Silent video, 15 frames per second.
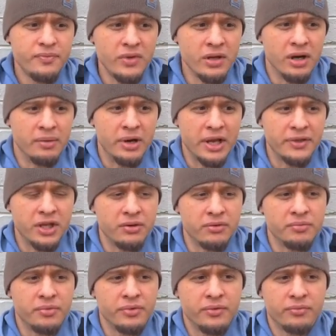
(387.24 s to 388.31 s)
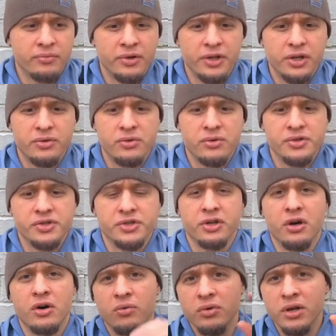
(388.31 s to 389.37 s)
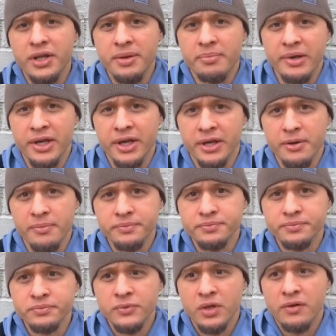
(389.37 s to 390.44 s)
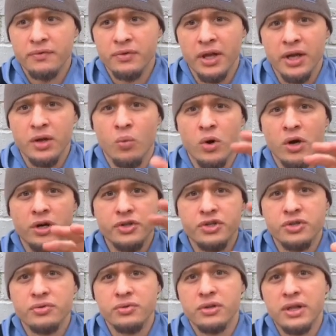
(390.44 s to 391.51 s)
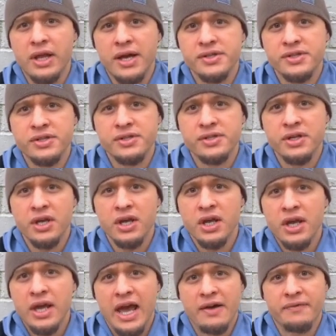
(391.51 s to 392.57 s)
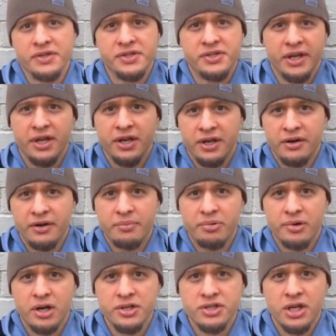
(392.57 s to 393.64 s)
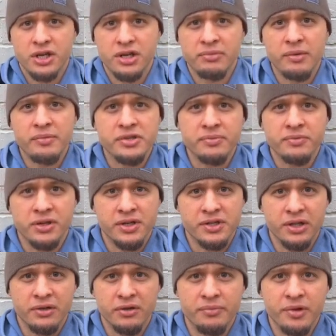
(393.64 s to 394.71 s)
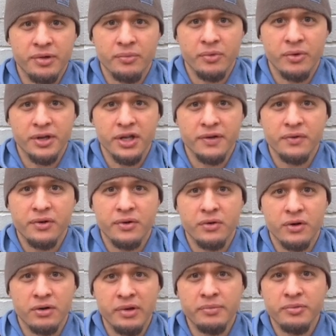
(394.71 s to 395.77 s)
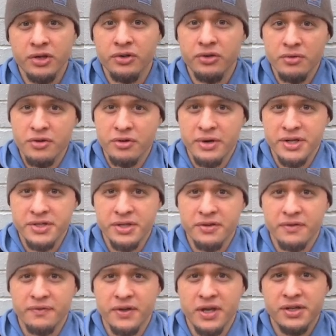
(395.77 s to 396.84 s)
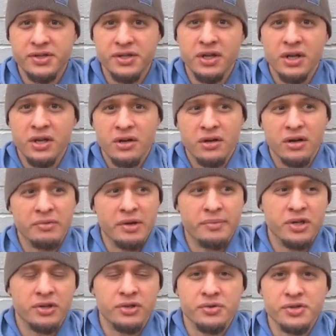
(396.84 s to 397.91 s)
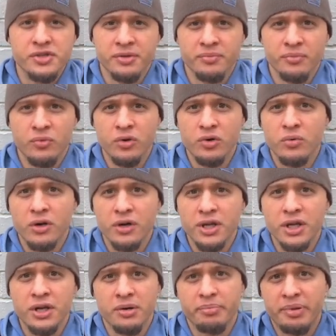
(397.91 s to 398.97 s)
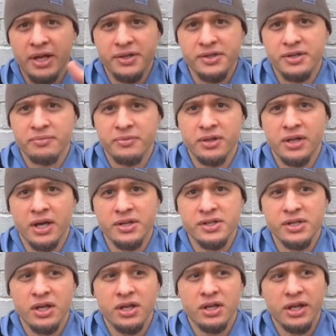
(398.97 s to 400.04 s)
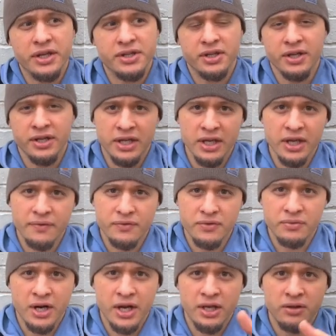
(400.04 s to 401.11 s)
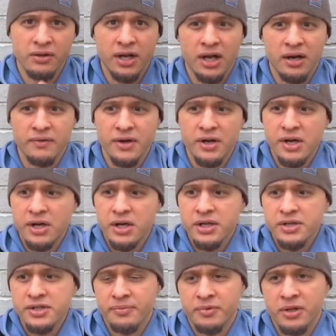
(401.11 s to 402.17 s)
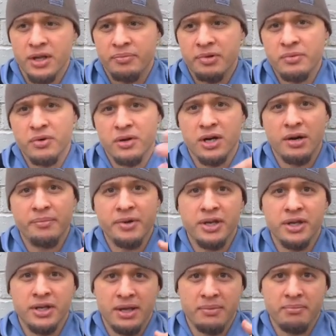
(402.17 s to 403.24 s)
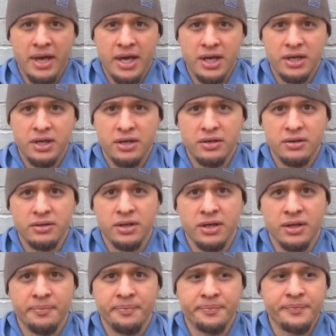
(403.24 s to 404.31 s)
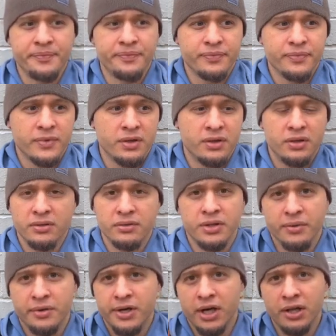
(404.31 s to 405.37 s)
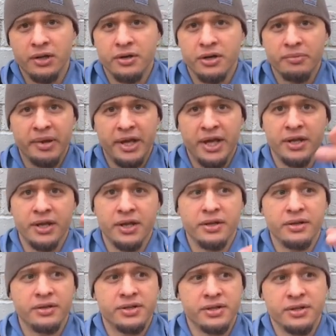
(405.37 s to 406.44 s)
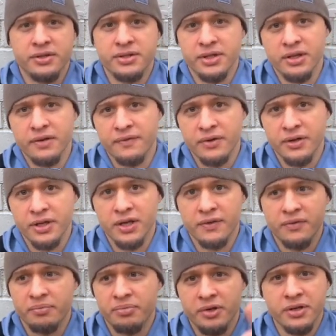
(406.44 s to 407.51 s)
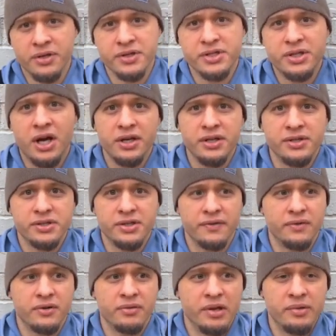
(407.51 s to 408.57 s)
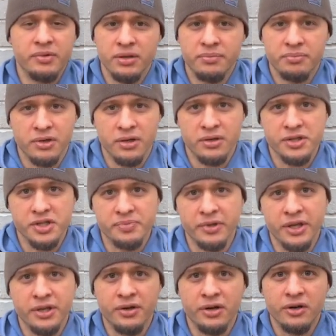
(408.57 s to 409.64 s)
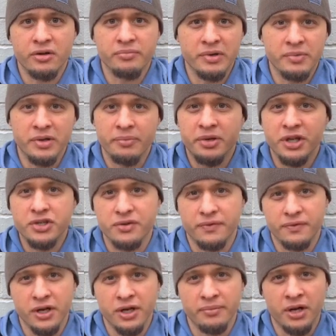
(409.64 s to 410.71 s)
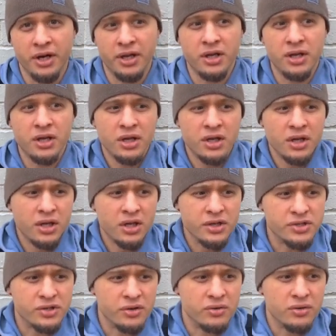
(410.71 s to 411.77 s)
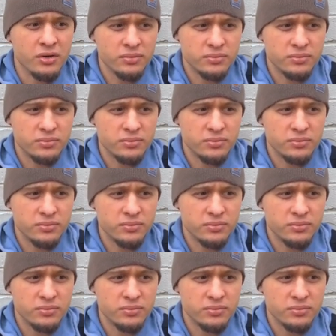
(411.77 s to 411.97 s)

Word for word: Um, but I think it would be really cool is to go really big for like one or two classes have a secondary project, maybe something that's a little bit more difficult, or maybe you do the rest of the face, or maybe you do some woodworking or paint something that's that's a gift, right? You could have something that people come in and they make and you know color or paint it to, to give for a gift or put in a stocking stuffer or maybe put on display in their home maybe a picture frame right so